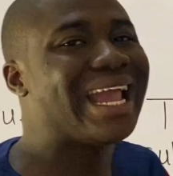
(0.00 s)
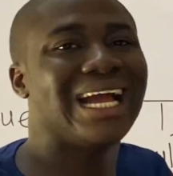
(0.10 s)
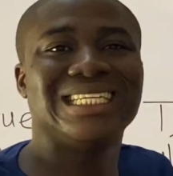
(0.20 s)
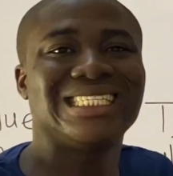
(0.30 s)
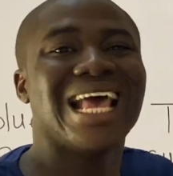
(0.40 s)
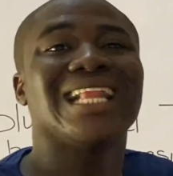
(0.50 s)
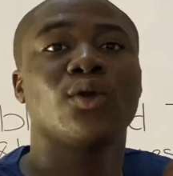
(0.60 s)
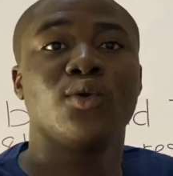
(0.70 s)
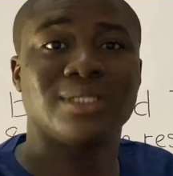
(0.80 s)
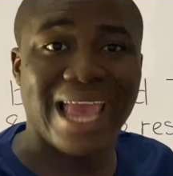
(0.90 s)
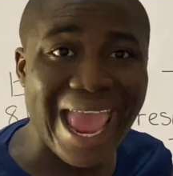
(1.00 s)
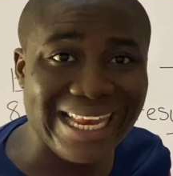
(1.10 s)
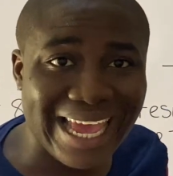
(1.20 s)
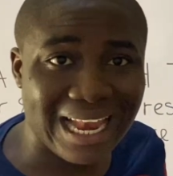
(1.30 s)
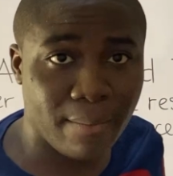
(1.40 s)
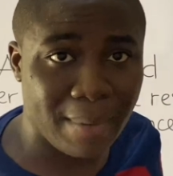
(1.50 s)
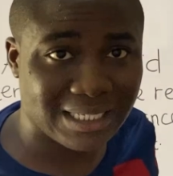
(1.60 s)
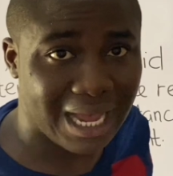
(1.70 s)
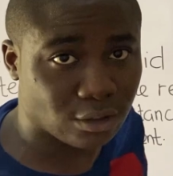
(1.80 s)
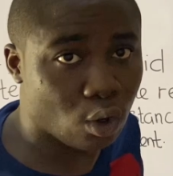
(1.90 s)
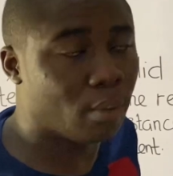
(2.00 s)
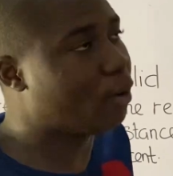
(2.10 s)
I can decide to use any element at all,